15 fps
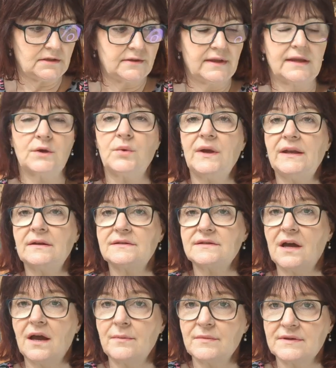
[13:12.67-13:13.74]
the Queen of
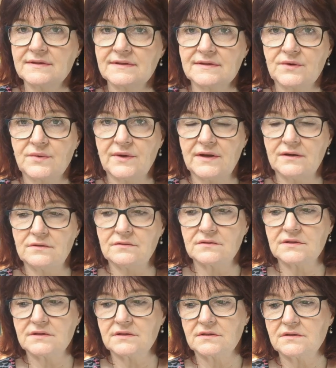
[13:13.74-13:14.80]
Diamonds
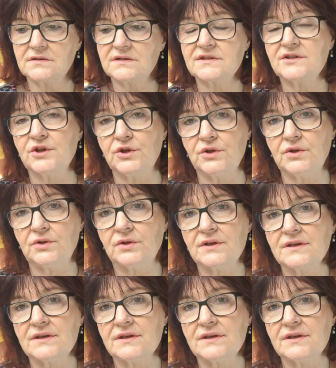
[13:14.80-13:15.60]
quilt soon,